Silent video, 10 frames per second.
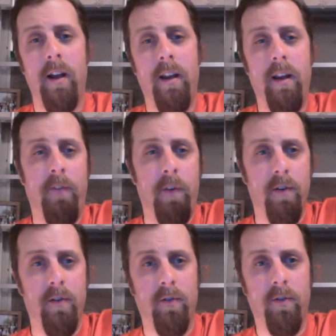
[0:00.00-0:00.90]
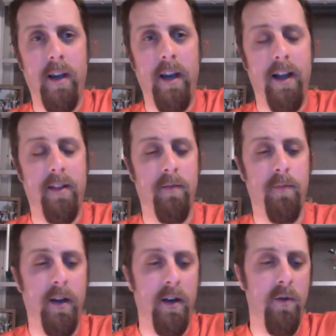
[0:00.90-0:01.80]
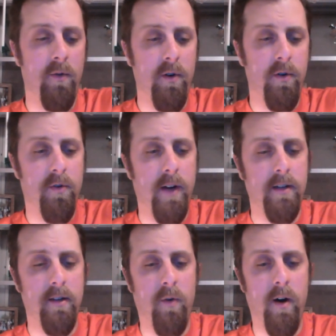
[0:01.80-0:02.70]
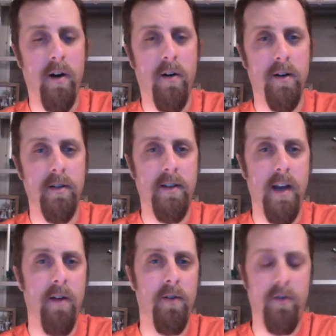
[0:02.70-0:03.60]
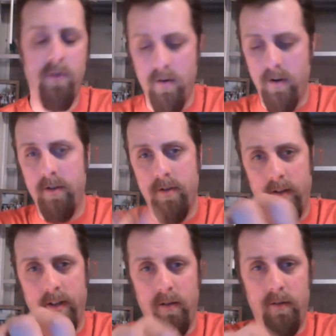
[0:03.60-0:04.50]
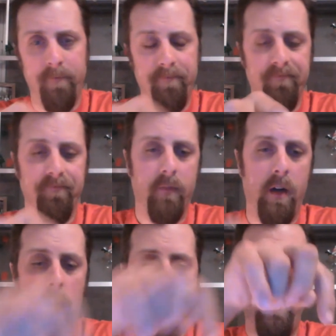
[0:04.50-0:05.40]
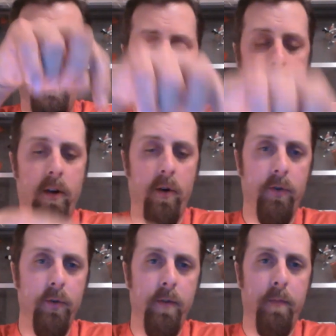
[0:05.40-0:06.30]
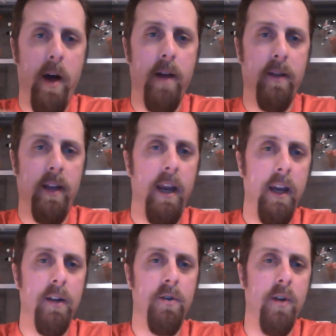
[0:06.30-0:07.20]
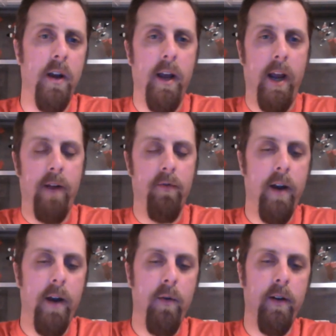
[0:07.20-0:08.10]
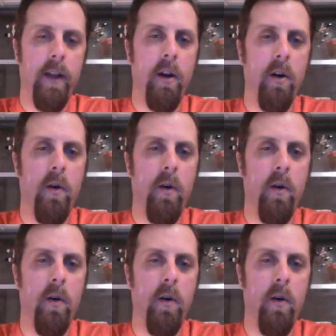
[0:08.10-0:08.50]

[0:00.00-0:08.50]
if you're looking at them and you trace the wire harness down the door, there's a little, they go through the bottom of the hinge, and right where they go